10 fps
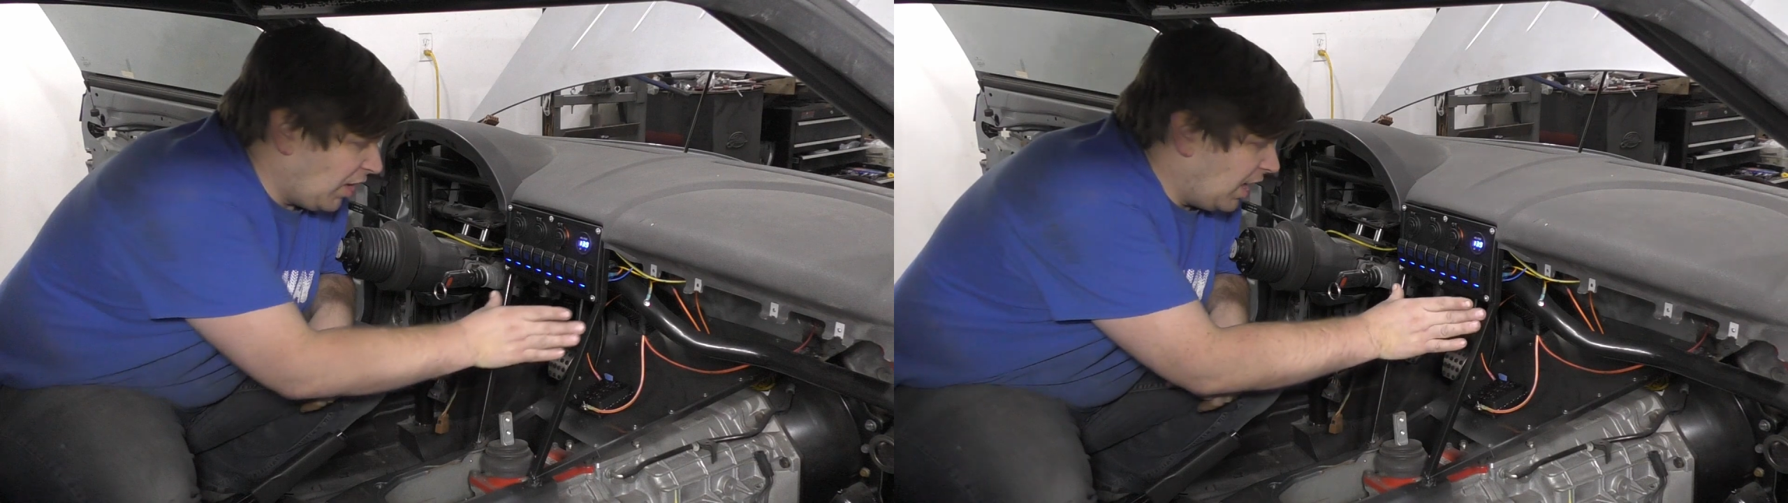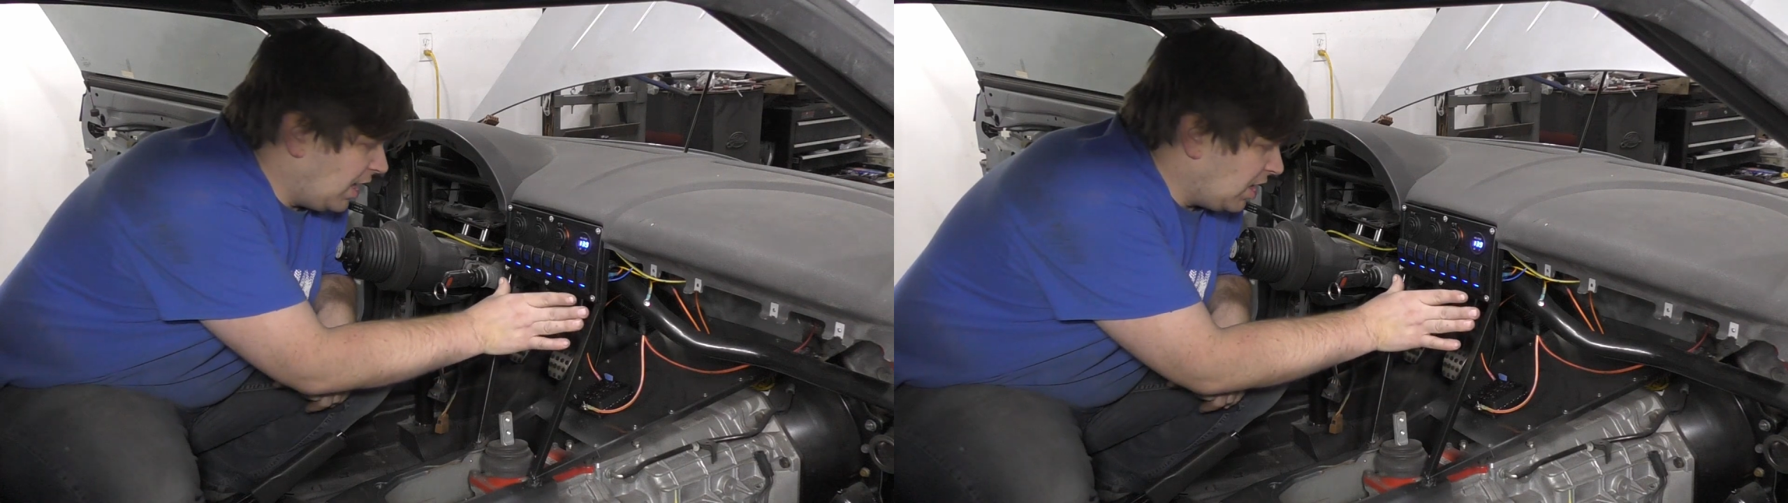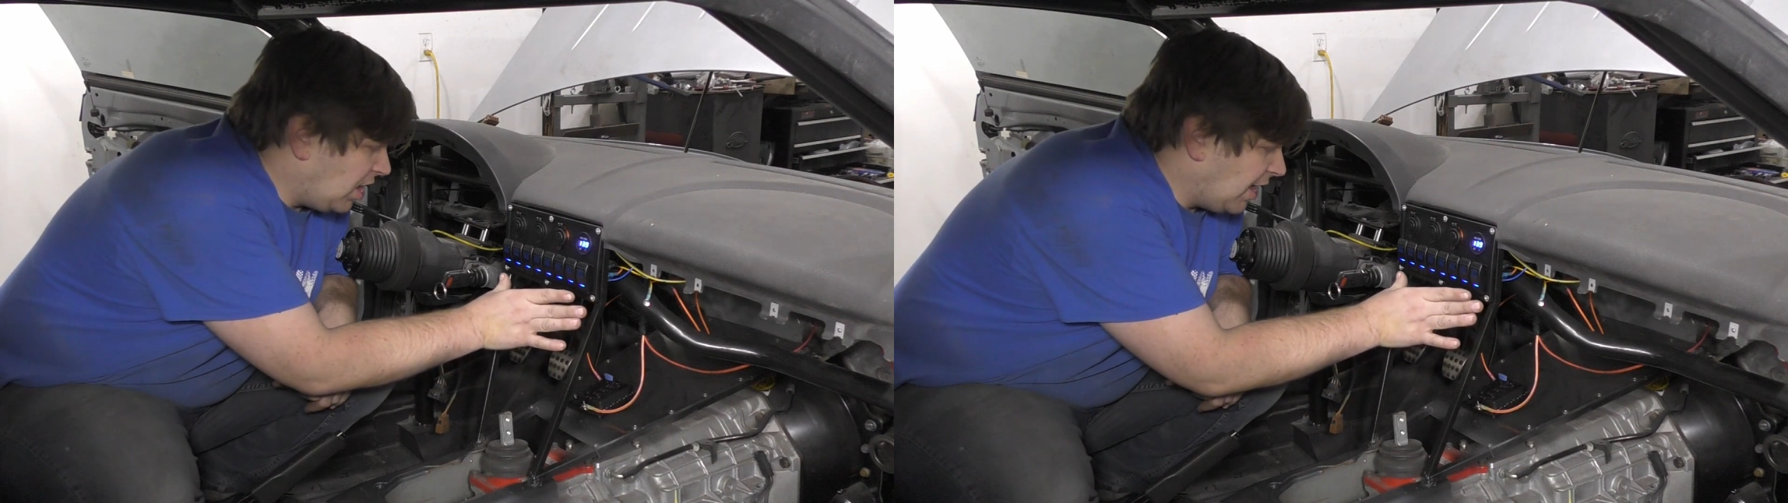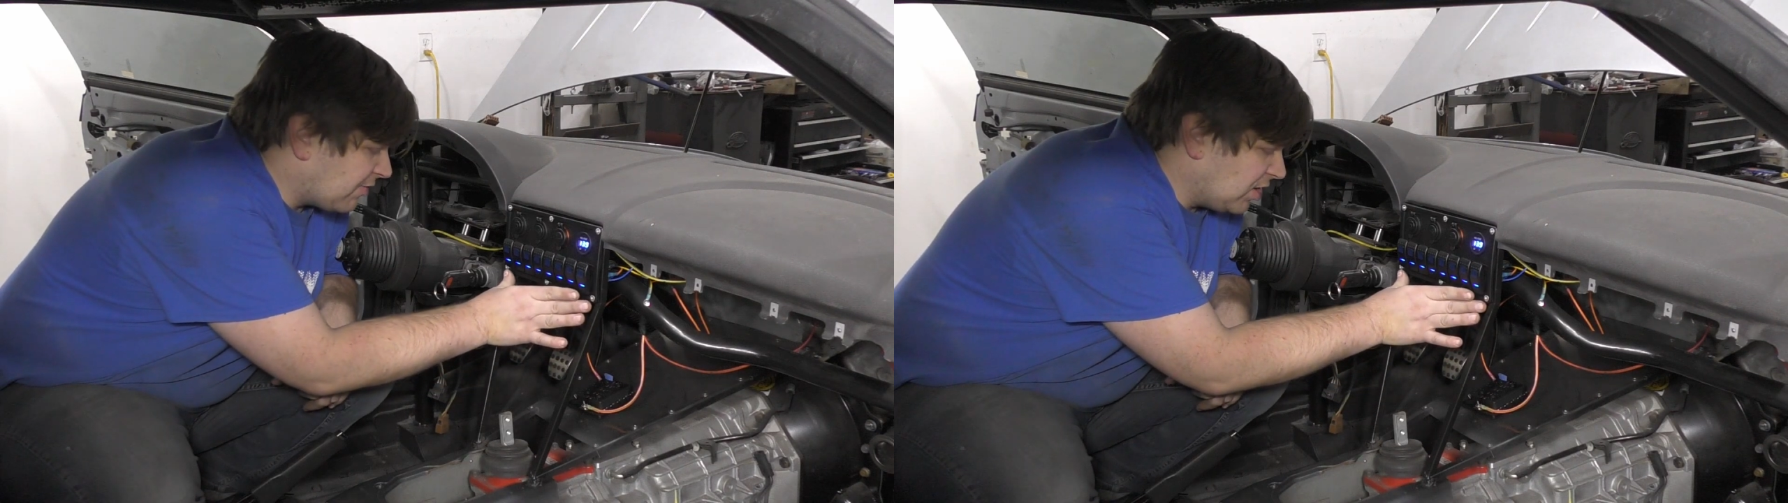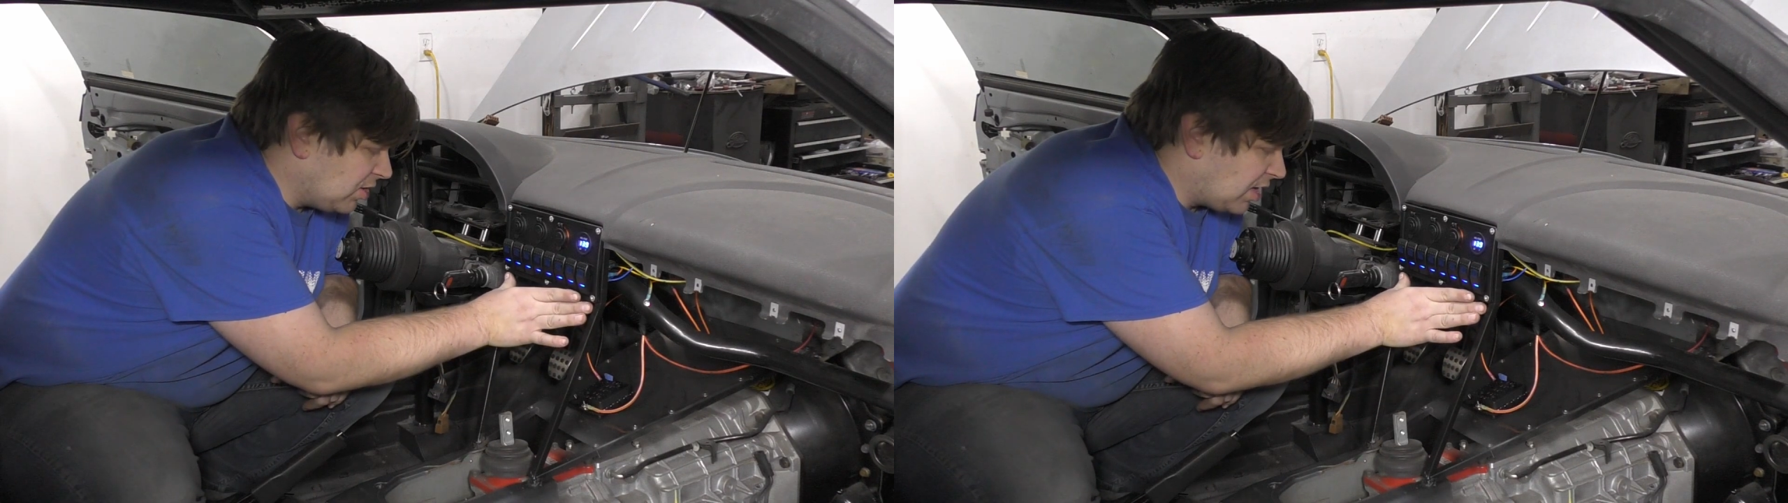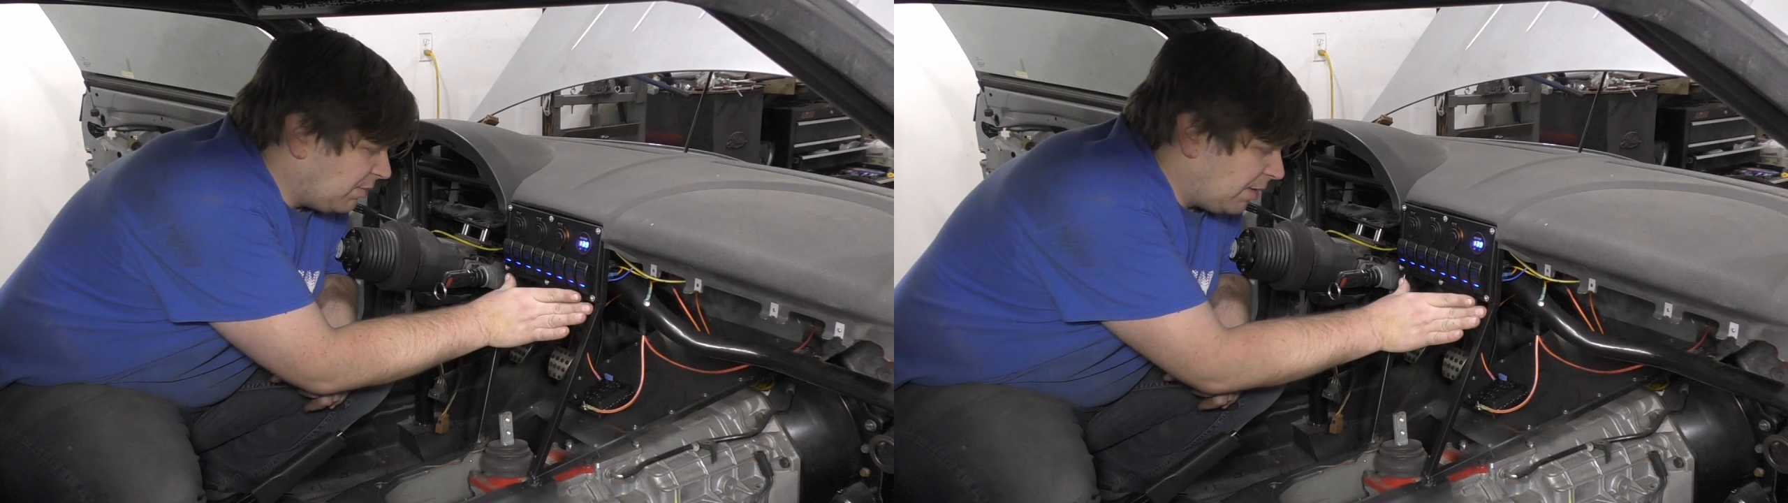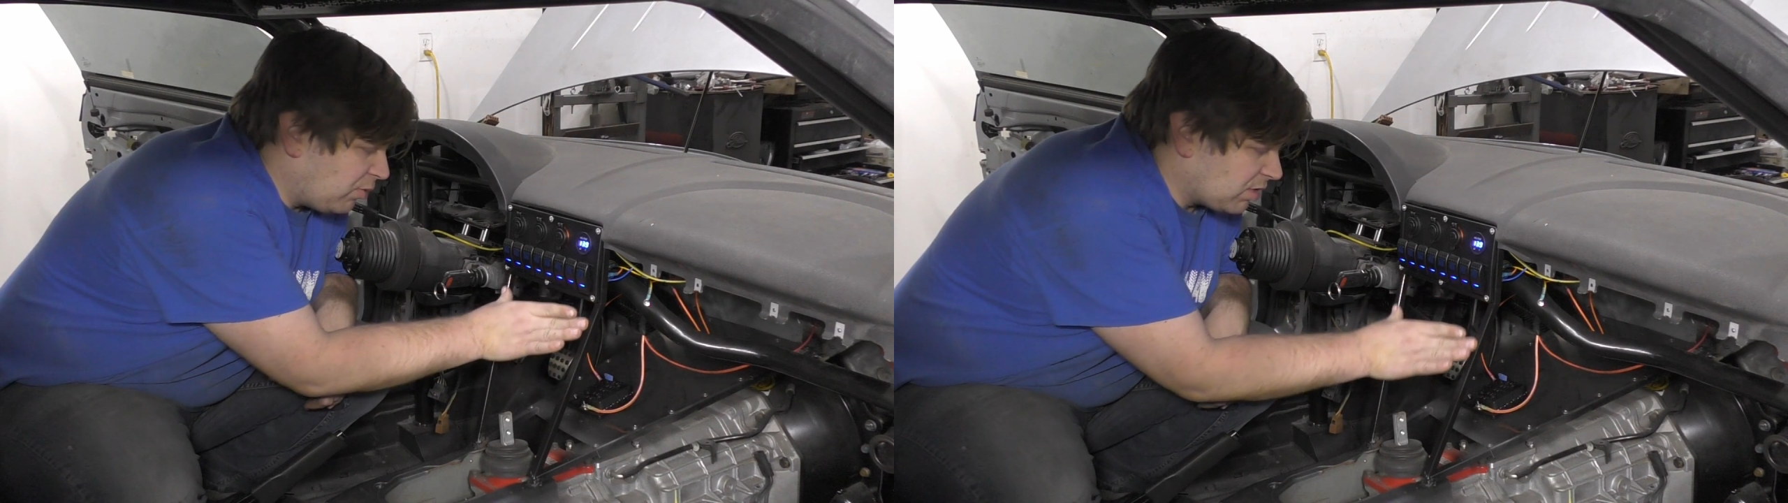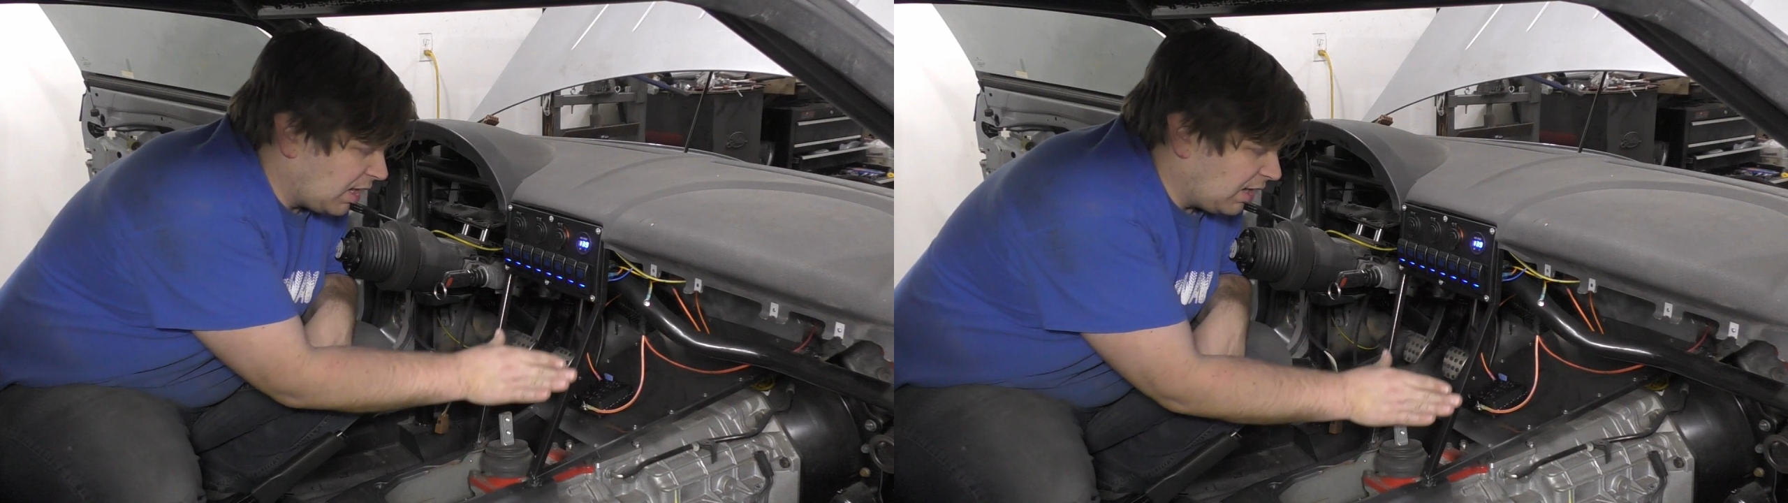then I'll have to come up
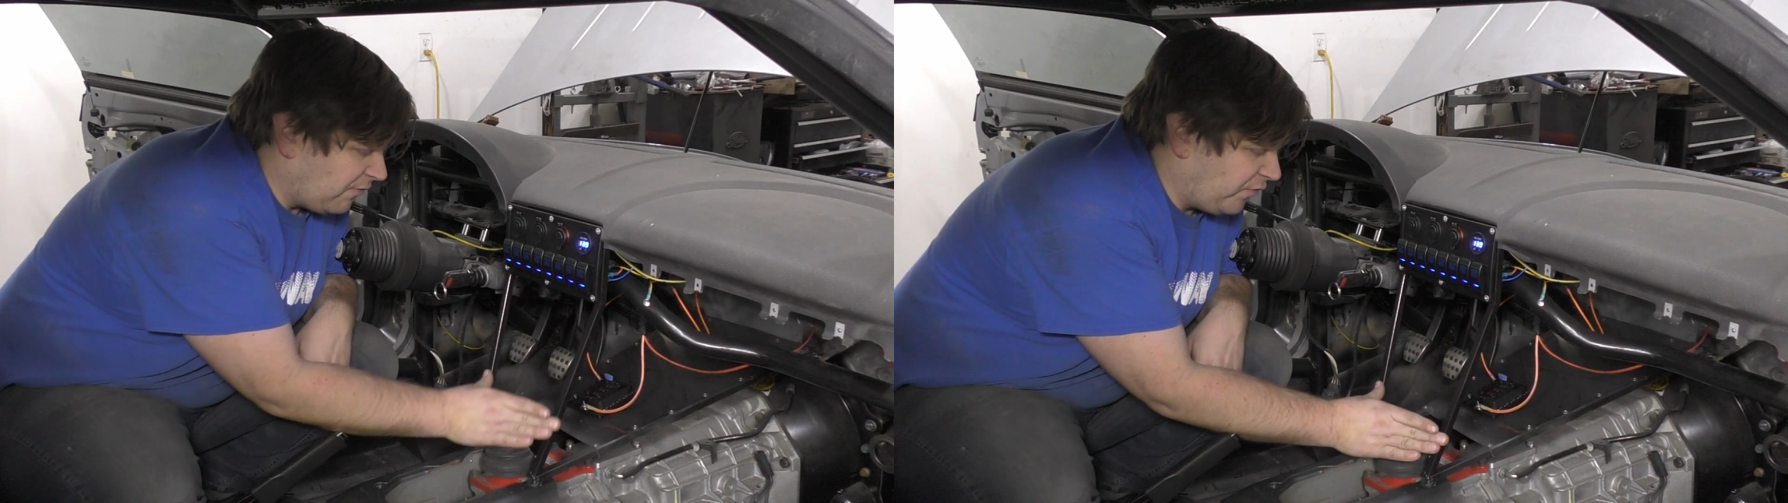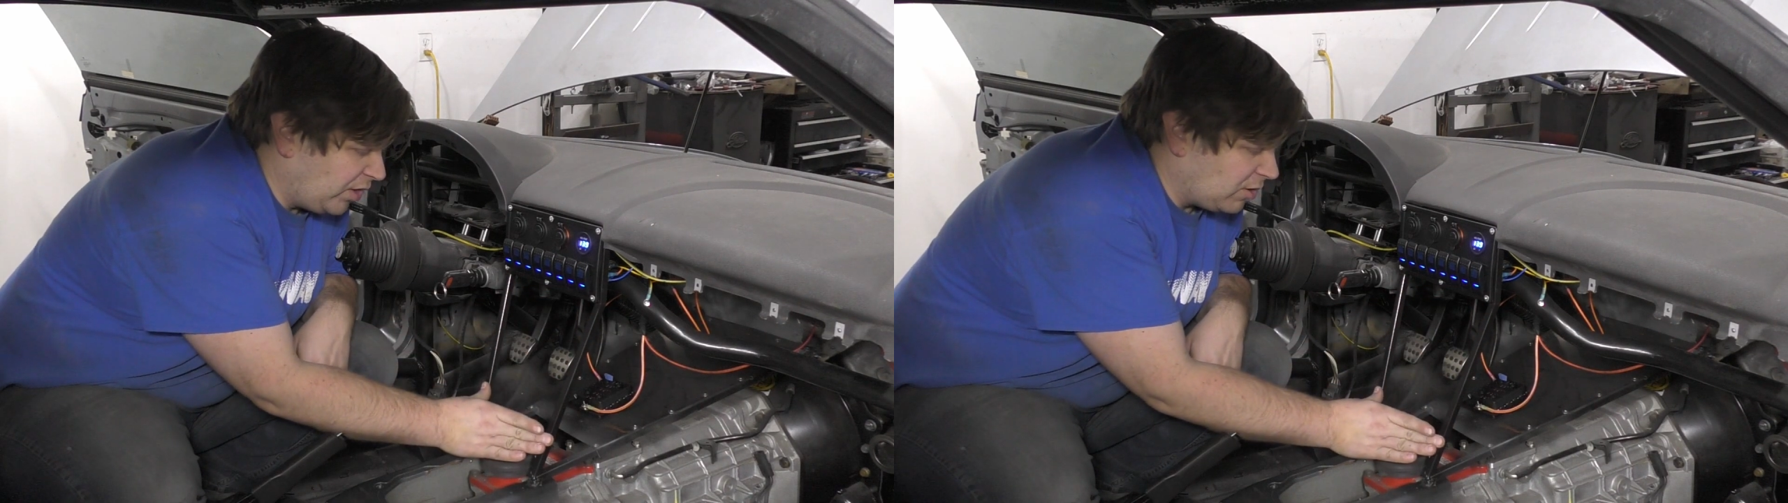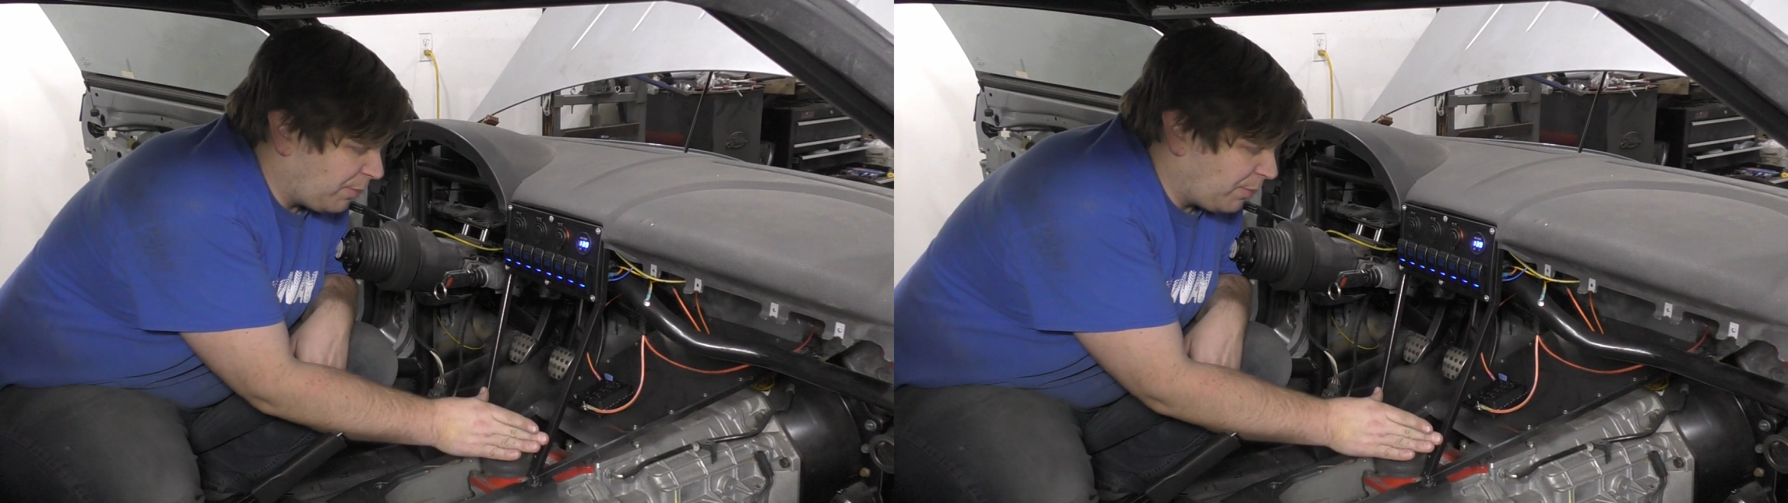with a filler